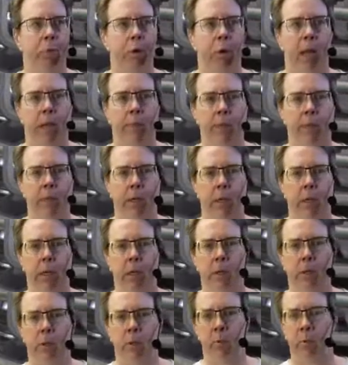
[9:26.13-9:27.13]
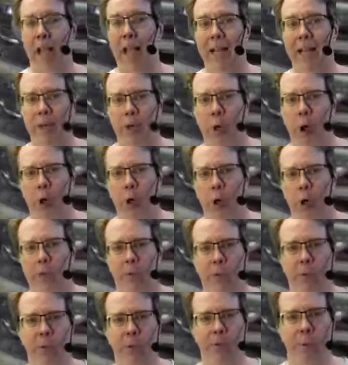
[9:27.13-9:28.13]
perhaps a splash guard
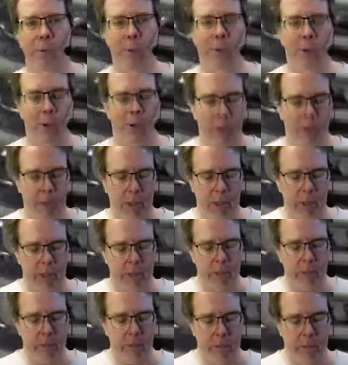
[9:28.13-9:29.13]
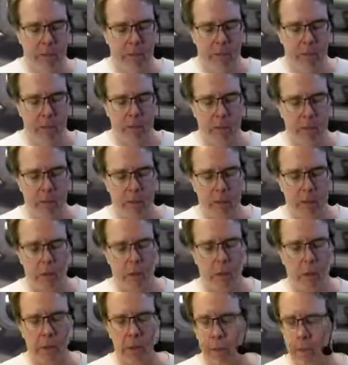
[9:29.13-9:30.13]
of some sort along my lathe. I've
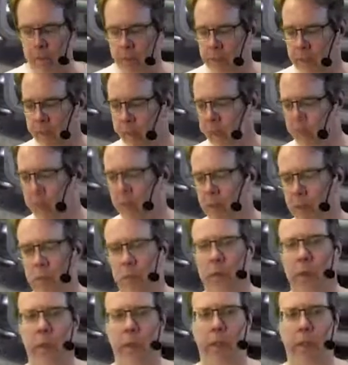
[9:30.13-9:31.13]
got one here at the headstock, one